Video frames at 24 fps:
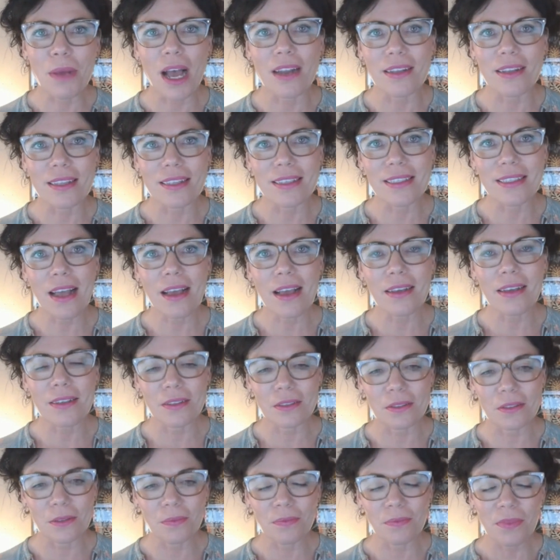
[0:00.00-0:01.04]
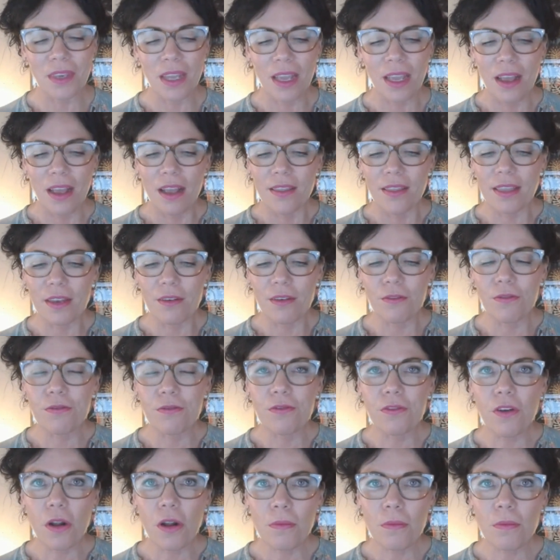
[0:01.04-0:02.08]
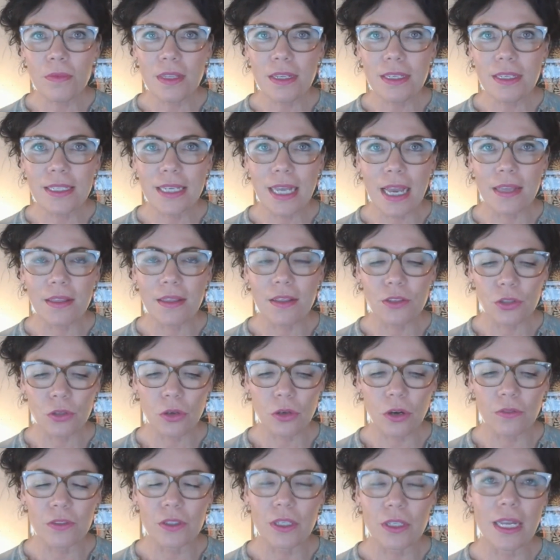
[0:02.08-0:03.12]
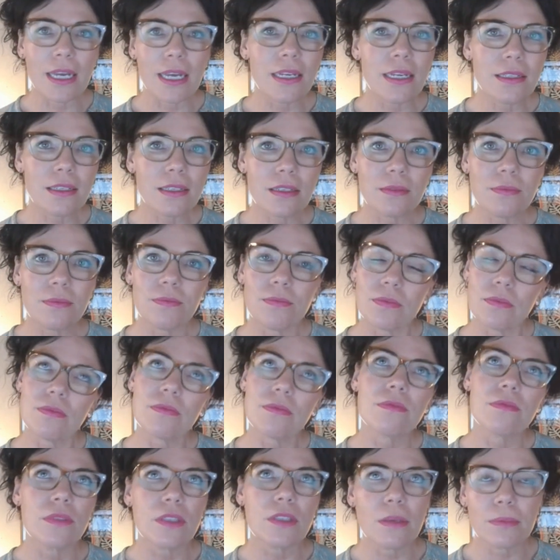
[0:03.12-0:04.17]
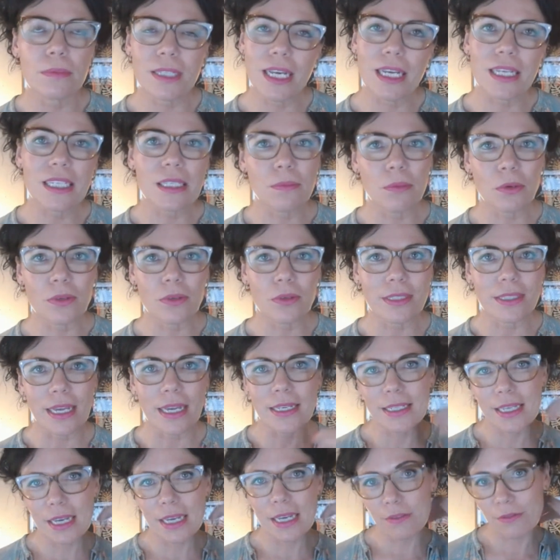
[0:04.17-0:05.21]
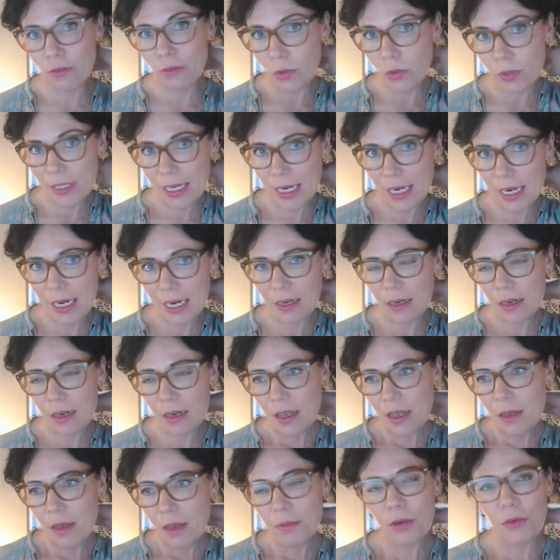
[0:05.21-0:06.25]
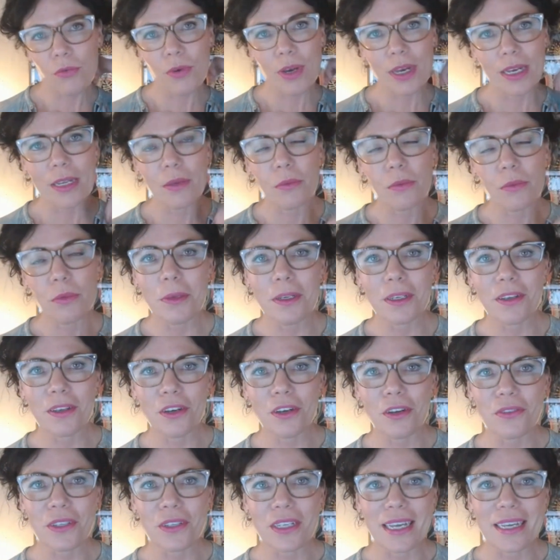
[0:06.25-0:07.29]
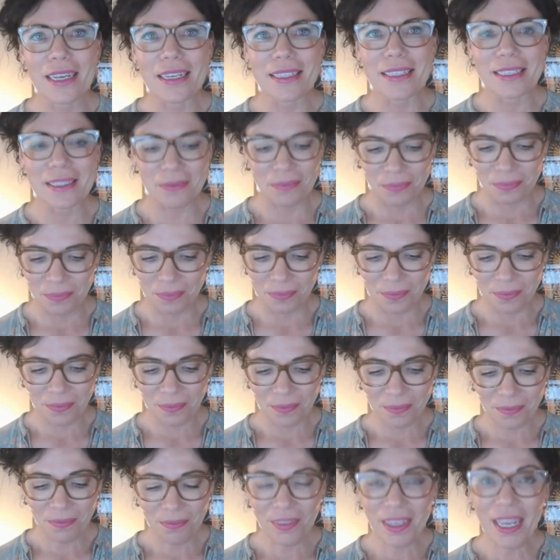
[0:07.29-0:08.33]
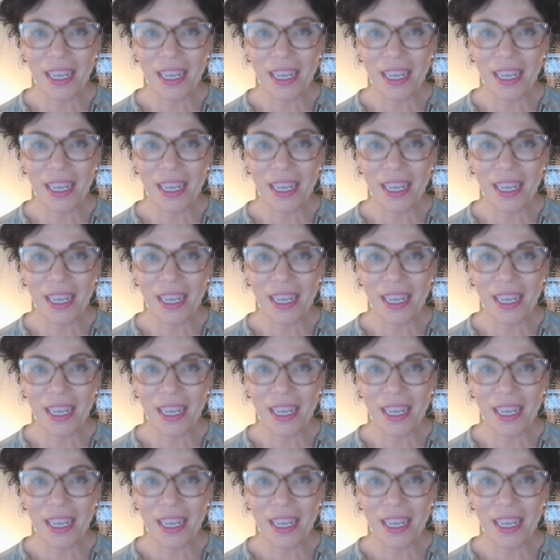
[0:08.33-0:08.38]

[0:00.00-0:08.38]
during that part of the cycle. Then from the day that you ovulate, the textbooks say day 14, but really women can ovulate